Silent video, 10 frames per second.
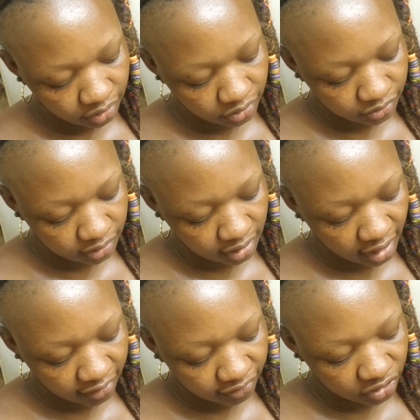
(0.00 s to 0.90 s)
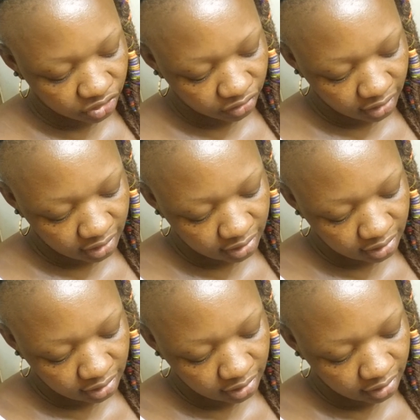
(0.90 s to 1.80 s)
use every strand
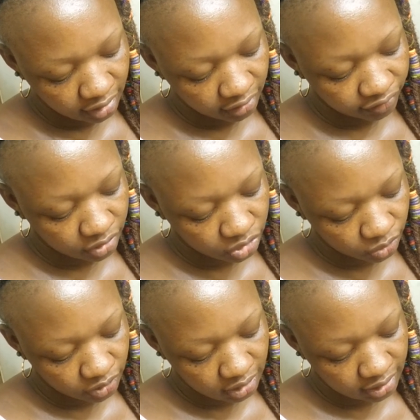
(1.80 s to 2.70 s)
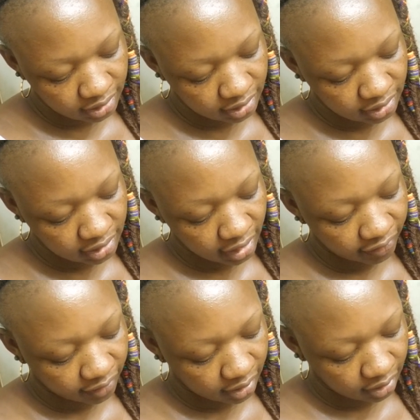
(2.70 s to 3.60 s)
of the
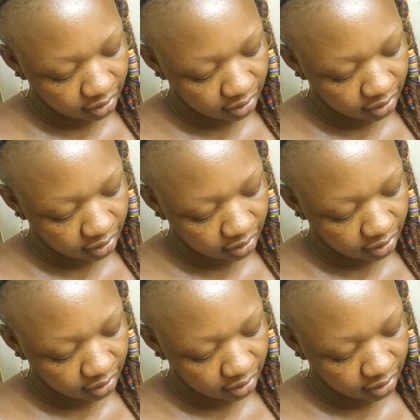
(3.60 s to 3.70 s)
27.